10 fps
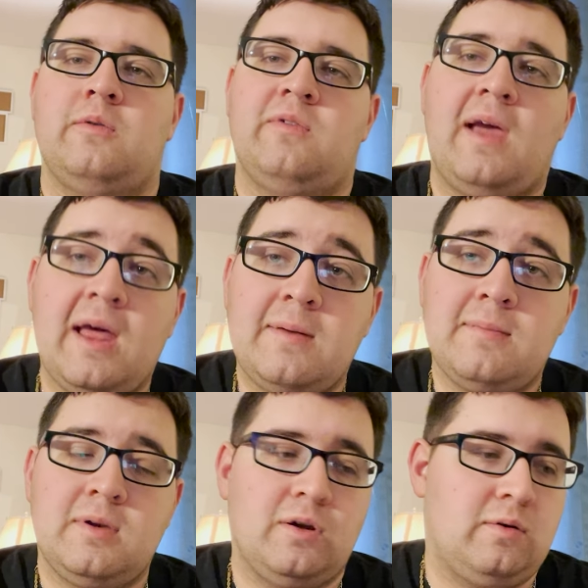we've had,
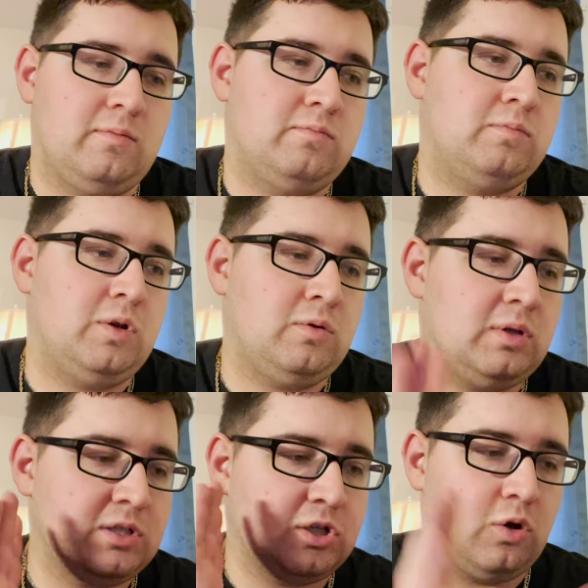you know,
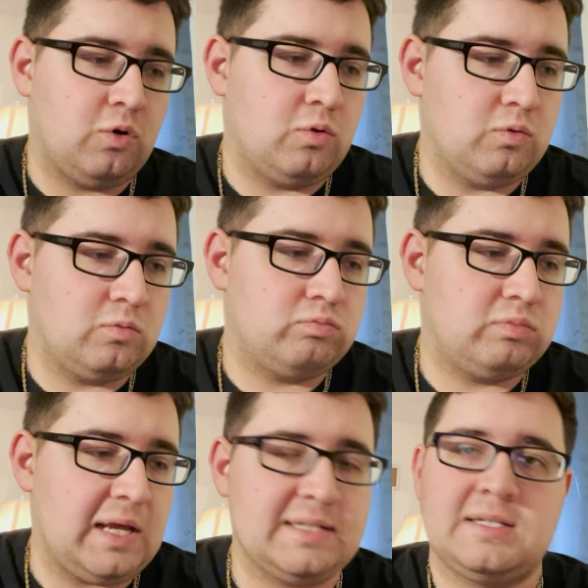let's go
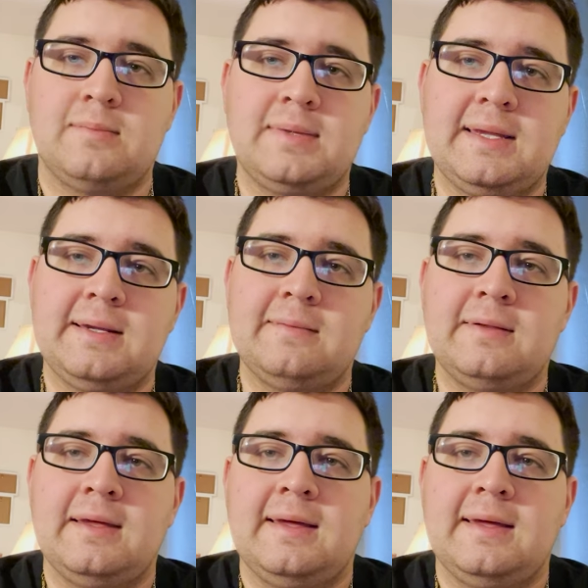get something